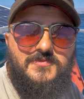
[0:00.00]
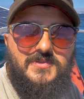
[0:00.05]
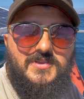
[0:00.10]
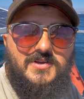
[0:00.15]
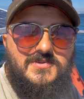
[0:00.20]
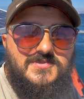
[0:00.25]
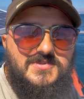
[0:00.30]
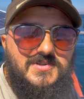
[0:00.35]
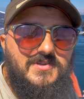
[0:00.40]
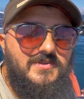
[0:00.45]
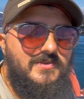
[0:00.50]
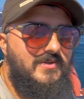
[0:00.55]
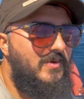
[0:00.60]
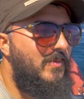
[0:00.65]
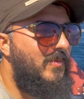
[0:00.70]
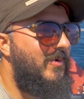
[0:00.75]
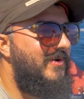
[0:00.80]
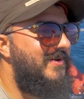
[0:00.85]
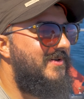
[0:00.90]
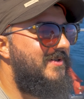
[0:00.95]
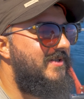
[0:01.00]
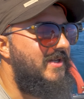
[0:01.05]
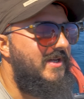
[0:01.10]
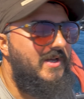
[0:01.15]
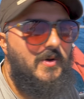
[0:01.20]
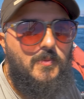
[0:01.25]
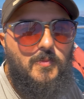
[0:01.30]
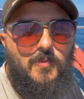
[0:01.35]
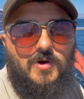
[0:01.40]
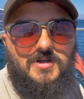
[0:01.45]
for those of you that wonder
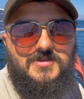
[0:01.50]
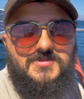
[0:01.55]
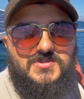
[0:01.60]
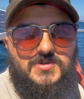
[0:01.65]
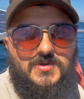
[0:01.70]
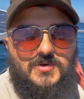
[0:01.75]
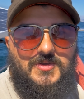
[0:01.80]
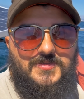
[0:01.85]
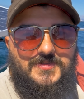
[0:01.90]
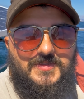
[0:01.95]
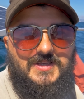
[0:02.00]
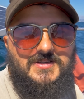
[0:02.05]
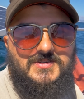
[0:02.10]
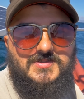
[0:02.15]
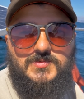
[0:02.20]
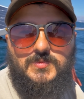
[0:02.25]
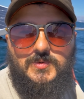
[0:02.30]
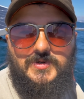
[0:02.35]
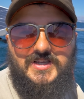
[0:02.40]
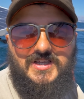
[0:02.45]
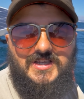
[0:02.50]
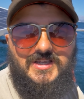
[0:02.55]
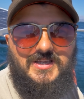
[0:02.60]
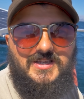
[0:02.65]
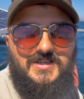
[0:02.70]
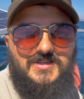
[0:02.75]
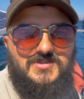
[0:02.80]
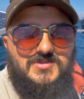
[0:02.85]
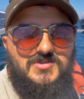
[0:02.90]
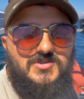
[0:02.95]
what sort of things
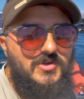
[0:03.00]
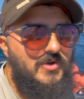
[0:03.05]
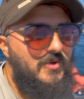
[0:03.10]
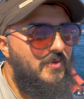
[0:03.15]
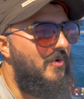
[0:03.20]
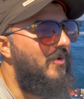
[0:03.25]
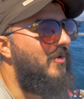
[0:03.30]
we do